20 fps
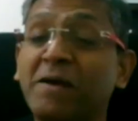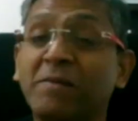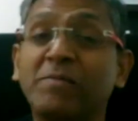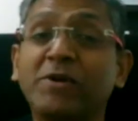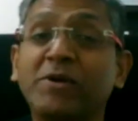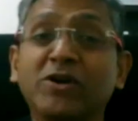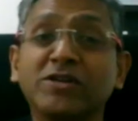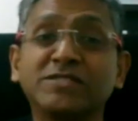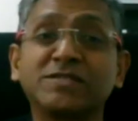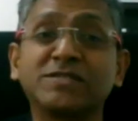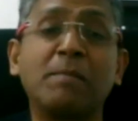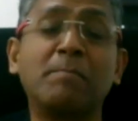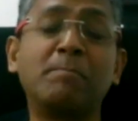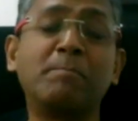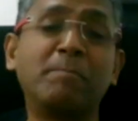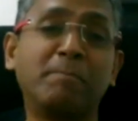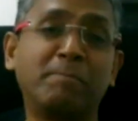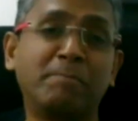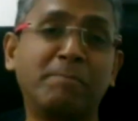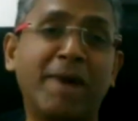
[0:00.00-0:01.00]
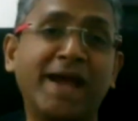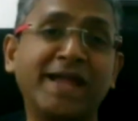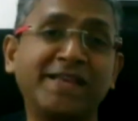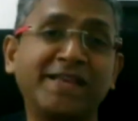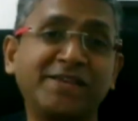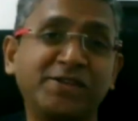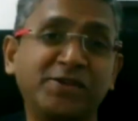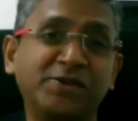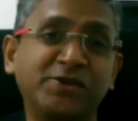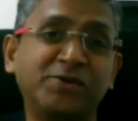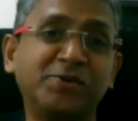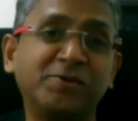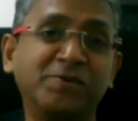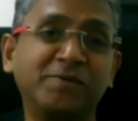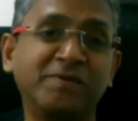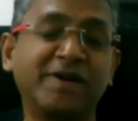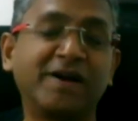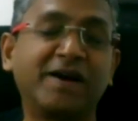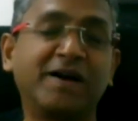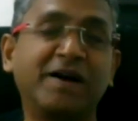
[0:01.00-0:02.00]
Because, mind
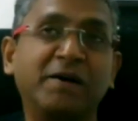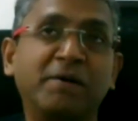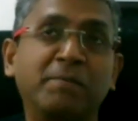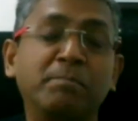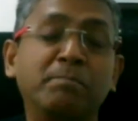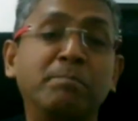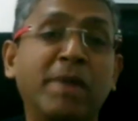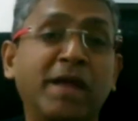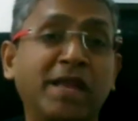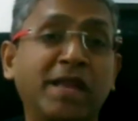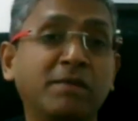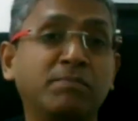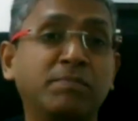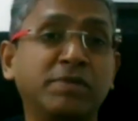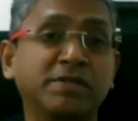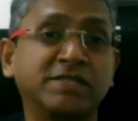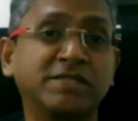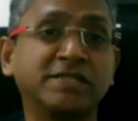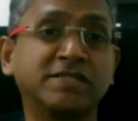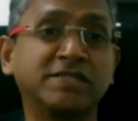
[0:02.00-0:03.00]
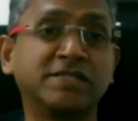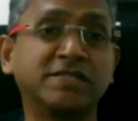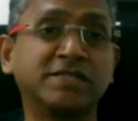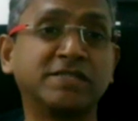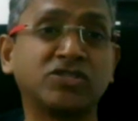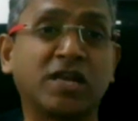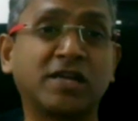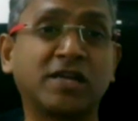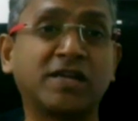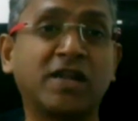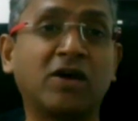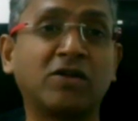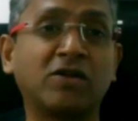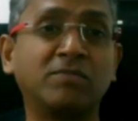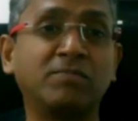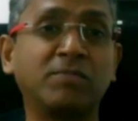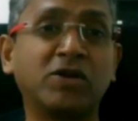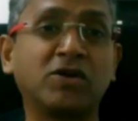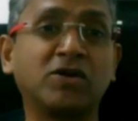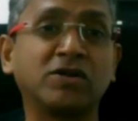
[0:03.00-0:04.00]
you, many businesses shut
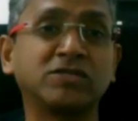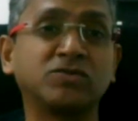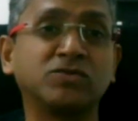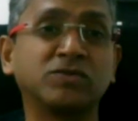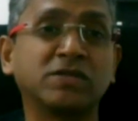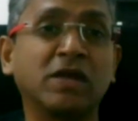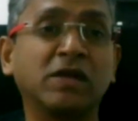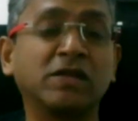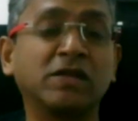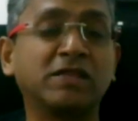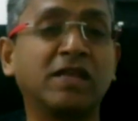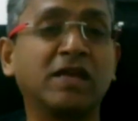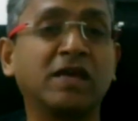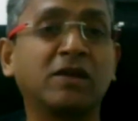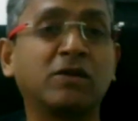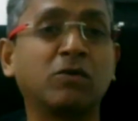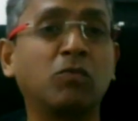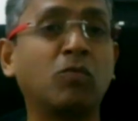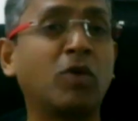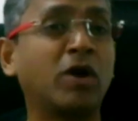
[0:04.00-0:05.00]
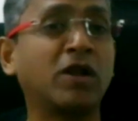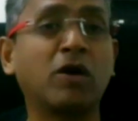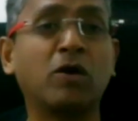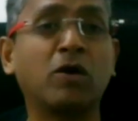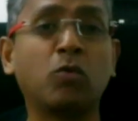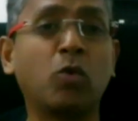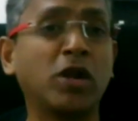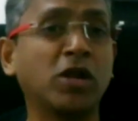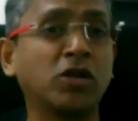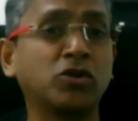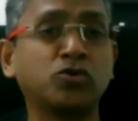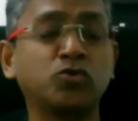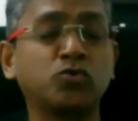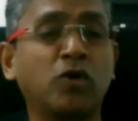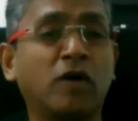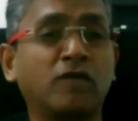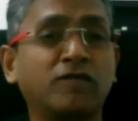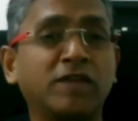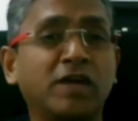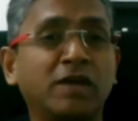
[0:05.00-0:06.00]
down because one or
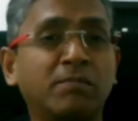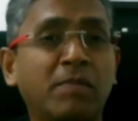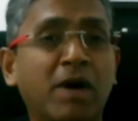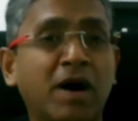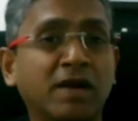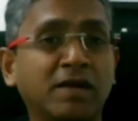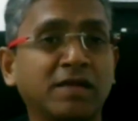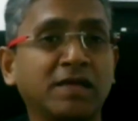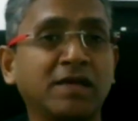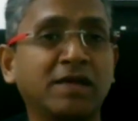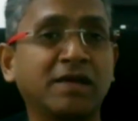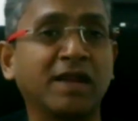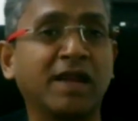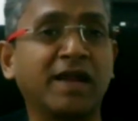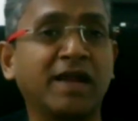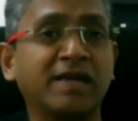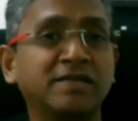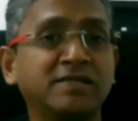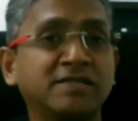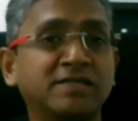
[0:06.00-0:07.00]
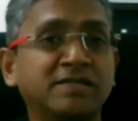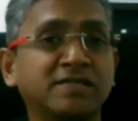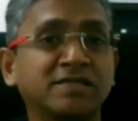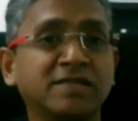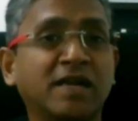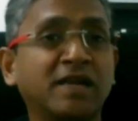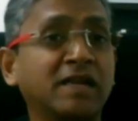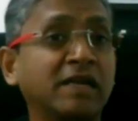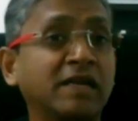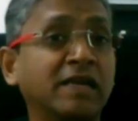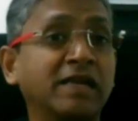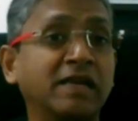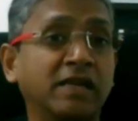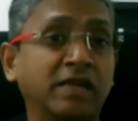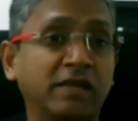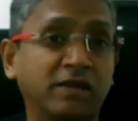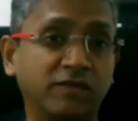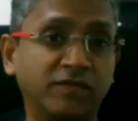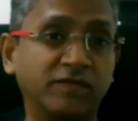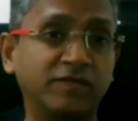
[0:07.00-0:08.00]
two of their marquee clients suddenly
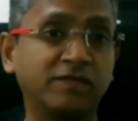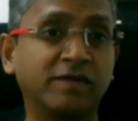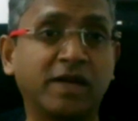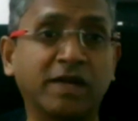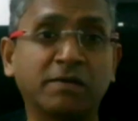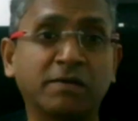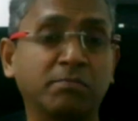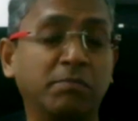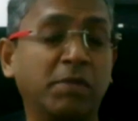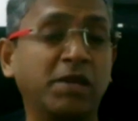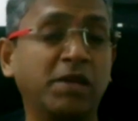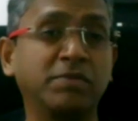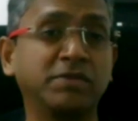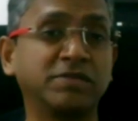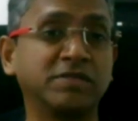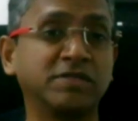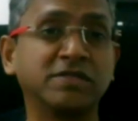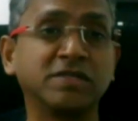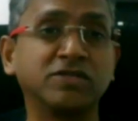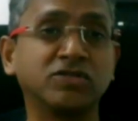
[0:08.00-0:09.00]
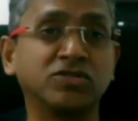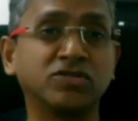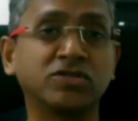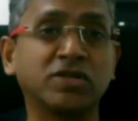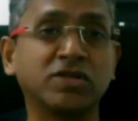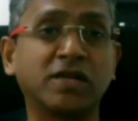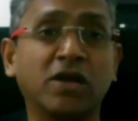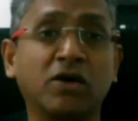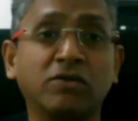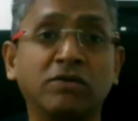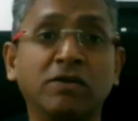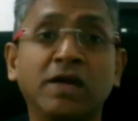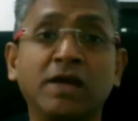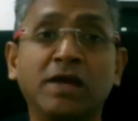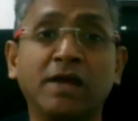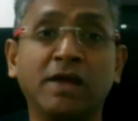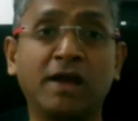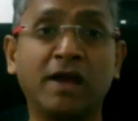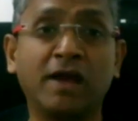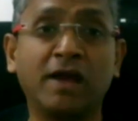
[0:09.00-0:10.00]
leave, right? Many businesses shut down.
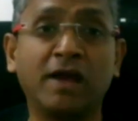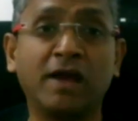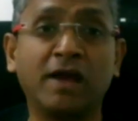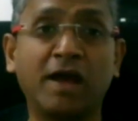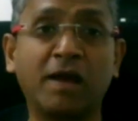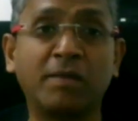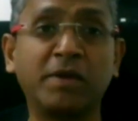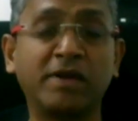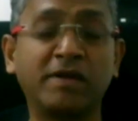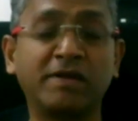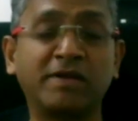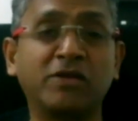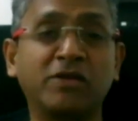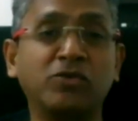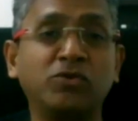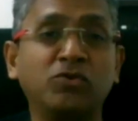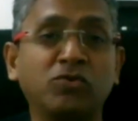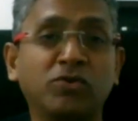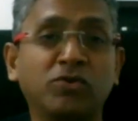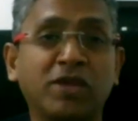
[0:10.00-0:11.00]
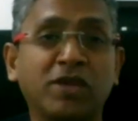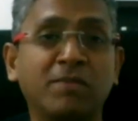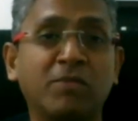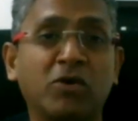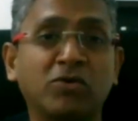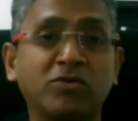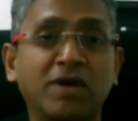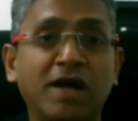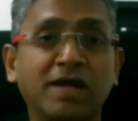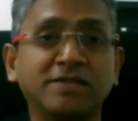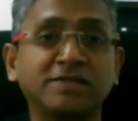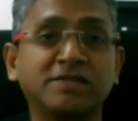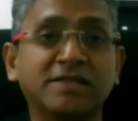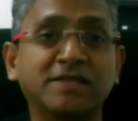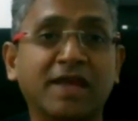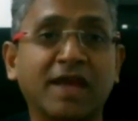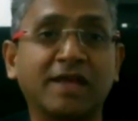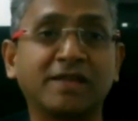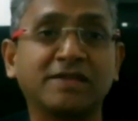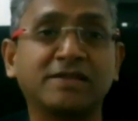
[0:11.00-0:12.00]
I mean, you came out
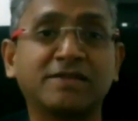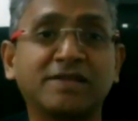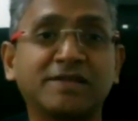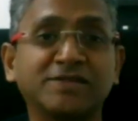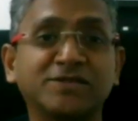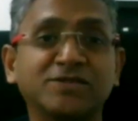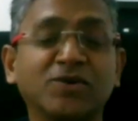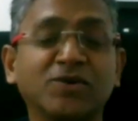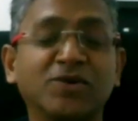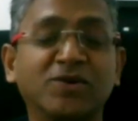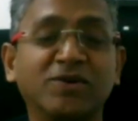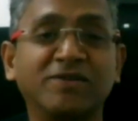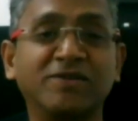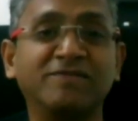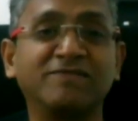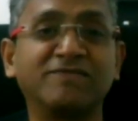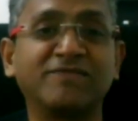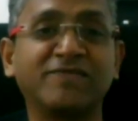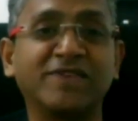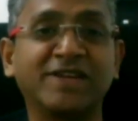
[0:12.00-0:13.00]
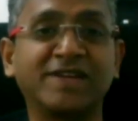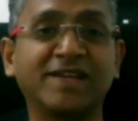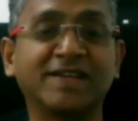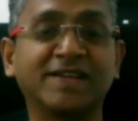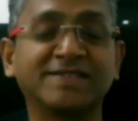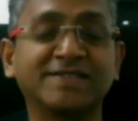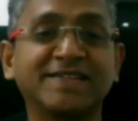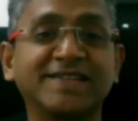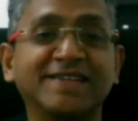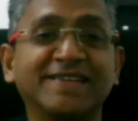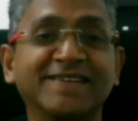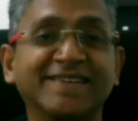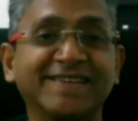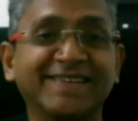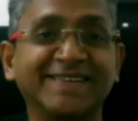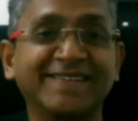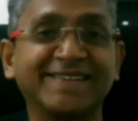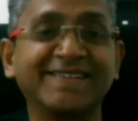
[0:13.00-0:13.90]
unscathed, so fantastic.